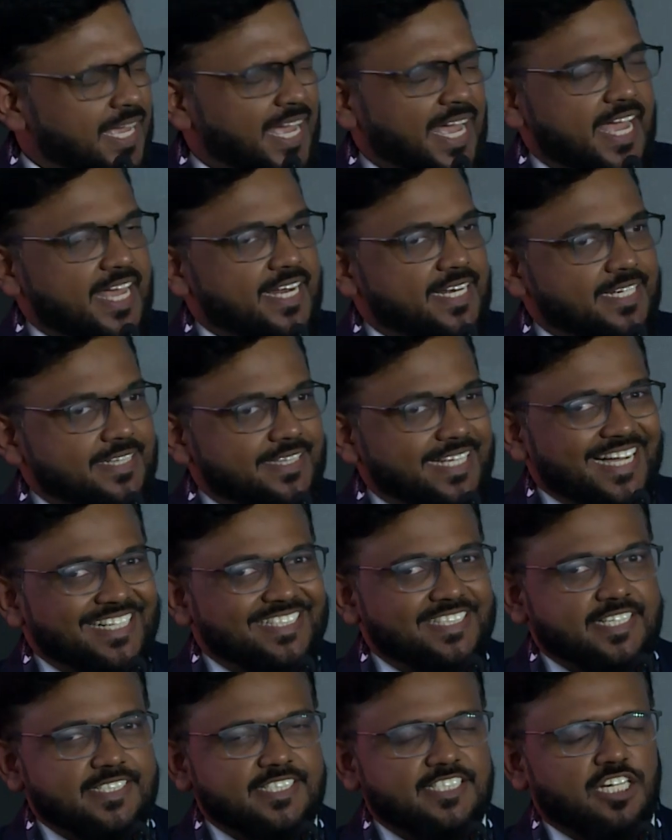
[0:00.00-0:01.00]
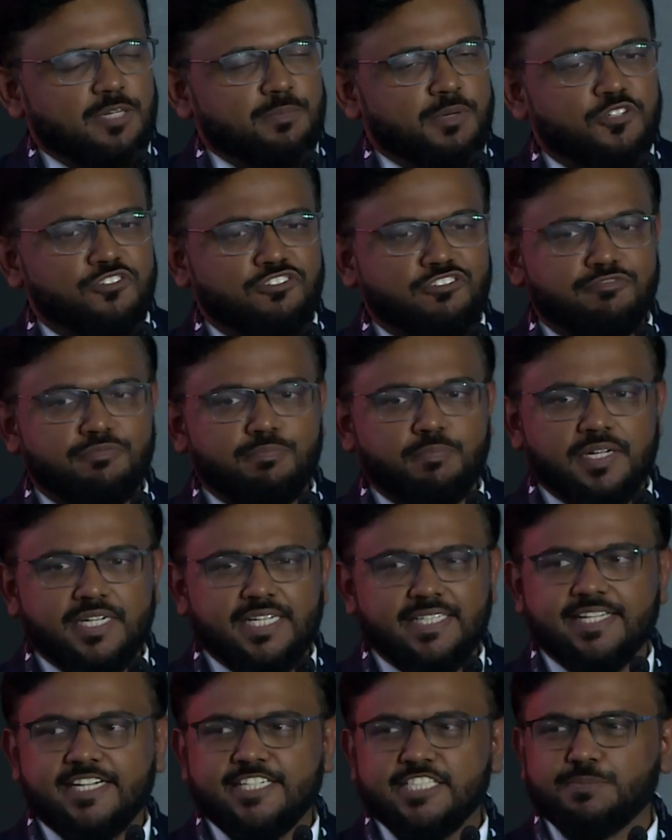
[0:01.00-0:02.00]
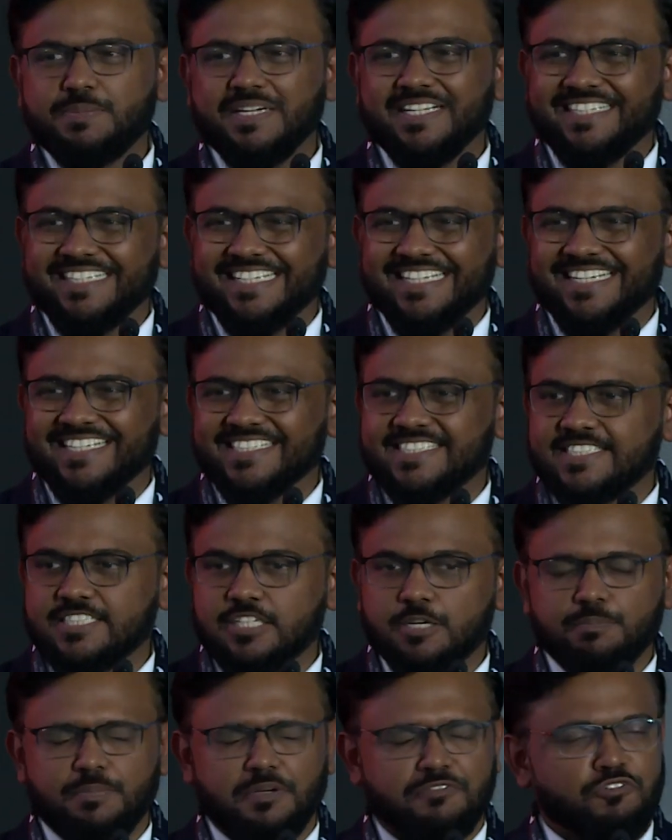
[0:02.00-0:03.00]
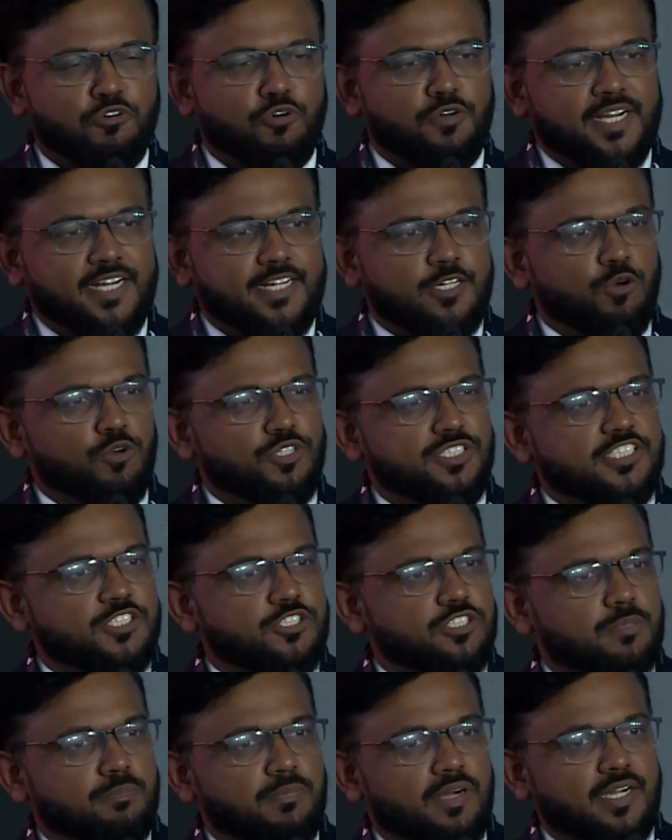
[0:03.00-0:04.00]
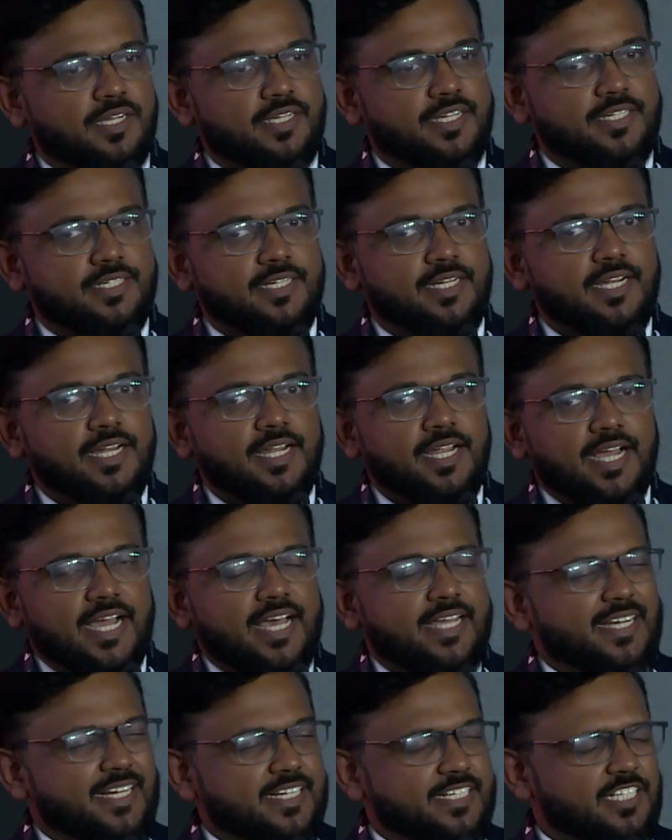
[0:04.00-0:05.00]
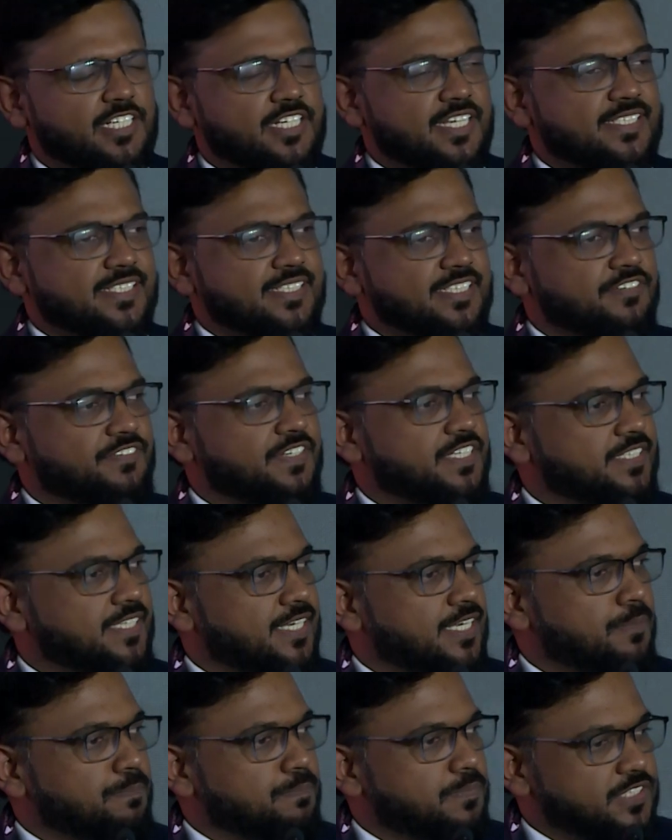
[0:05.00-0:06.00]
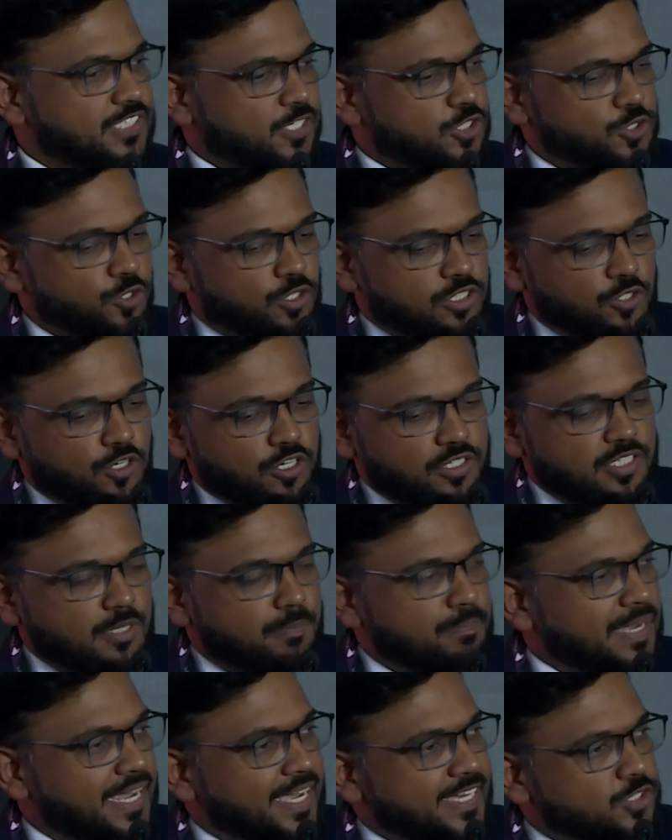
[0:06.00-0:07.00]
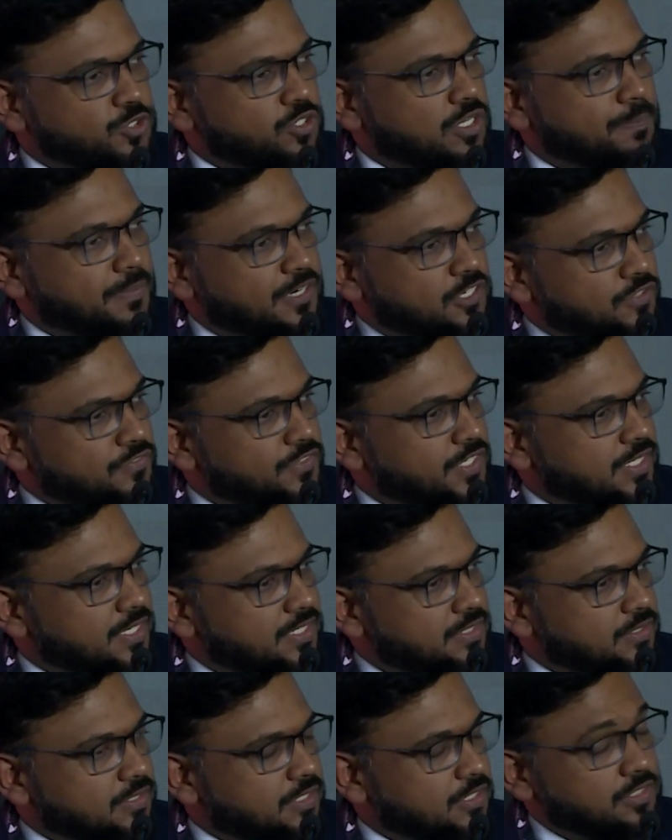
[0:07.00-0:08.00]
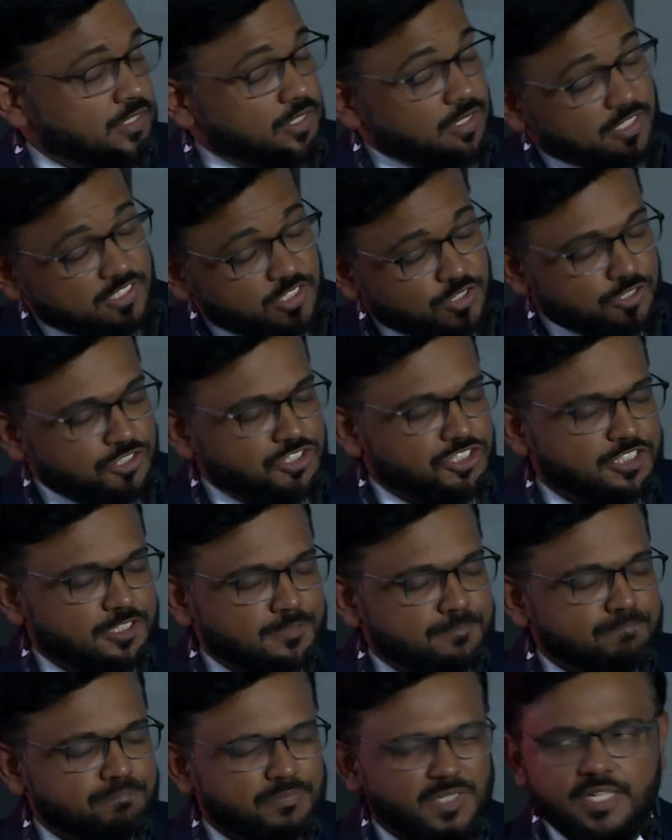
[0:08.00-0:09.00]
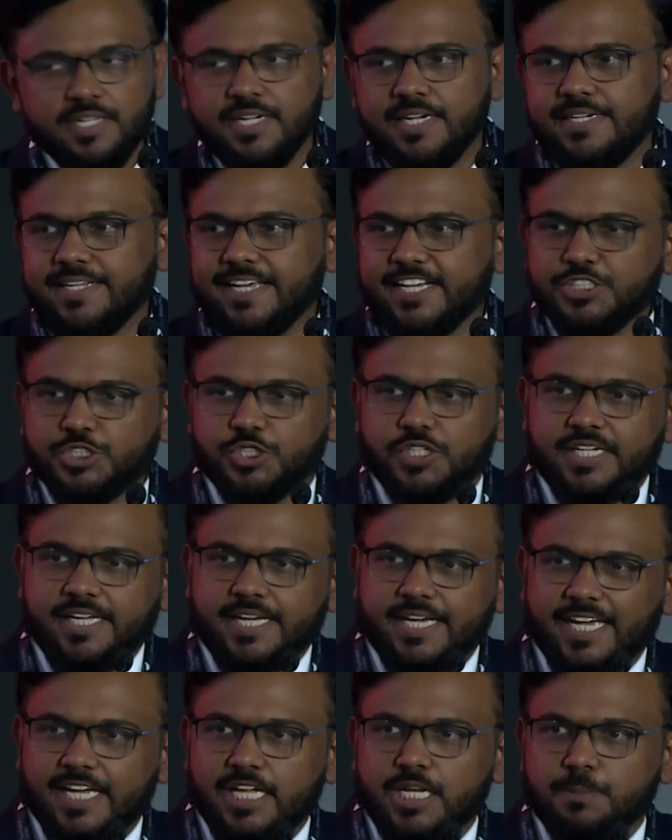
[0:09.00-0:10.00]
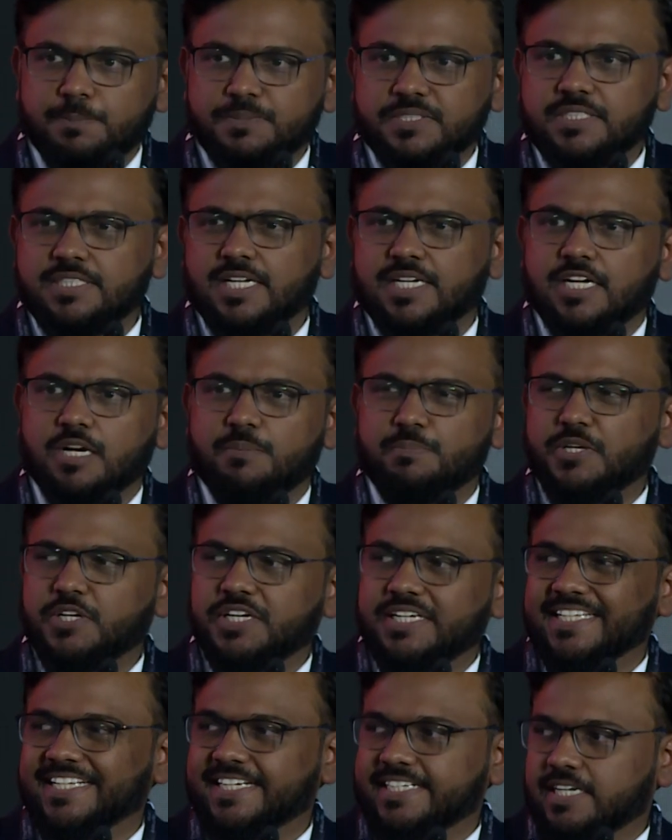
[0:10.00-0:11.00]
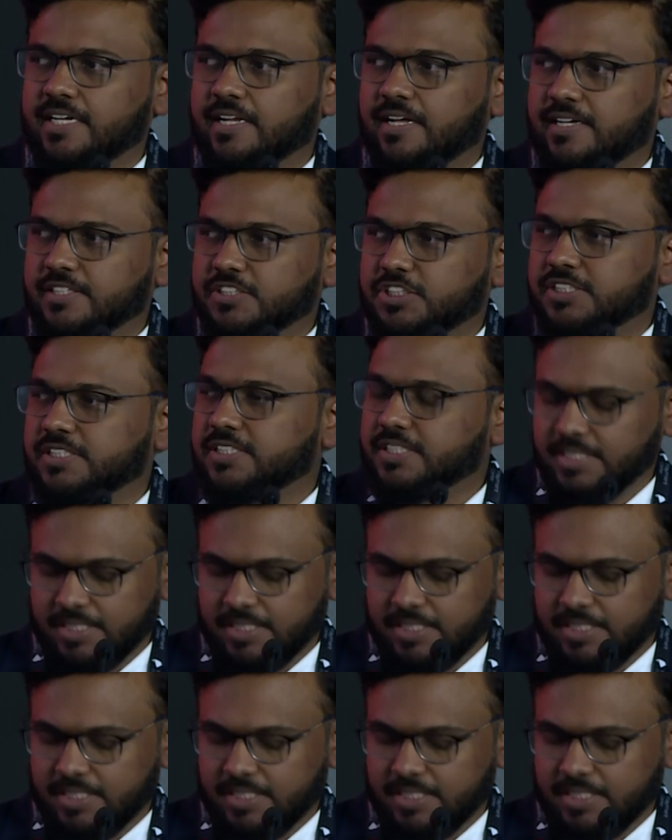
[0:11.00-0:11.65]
And that is the amount of money that is being de-risked before it goes into the market. And it doesn't even help just not the banks who are part of the consortium, it actually helps the community at large.